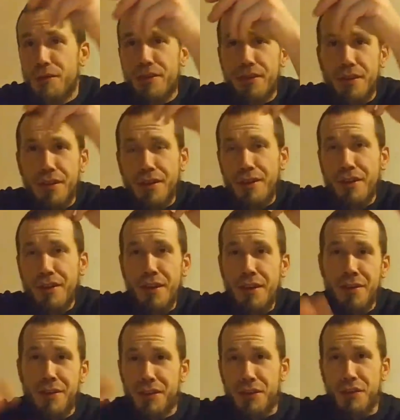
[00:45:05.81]
with
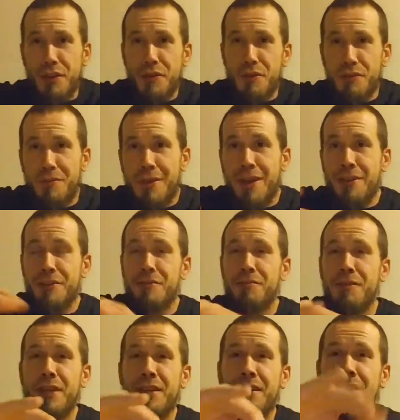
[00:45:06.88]
undisclosed
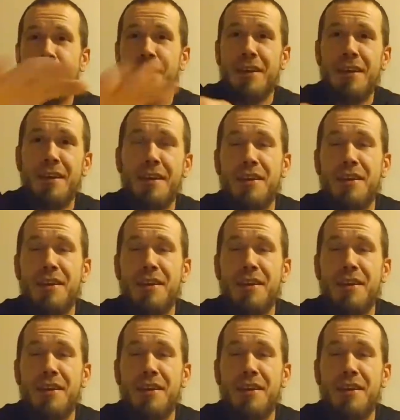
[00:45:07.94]
amounts of money.